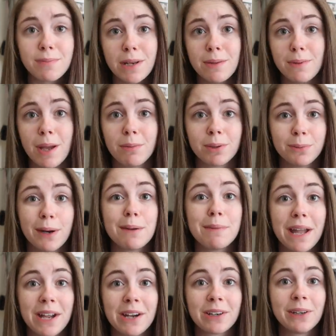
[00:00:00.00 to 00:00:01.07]
for me to be able to wear
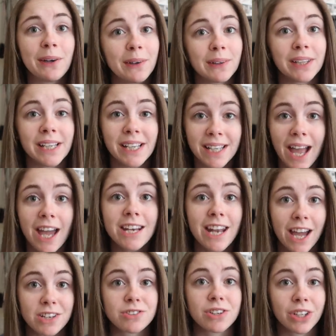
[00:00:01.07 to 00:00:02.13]
my hair curly again,
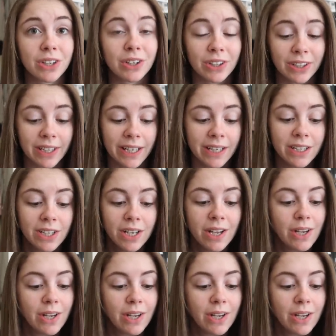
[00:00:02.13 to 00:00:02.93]
naturally curly.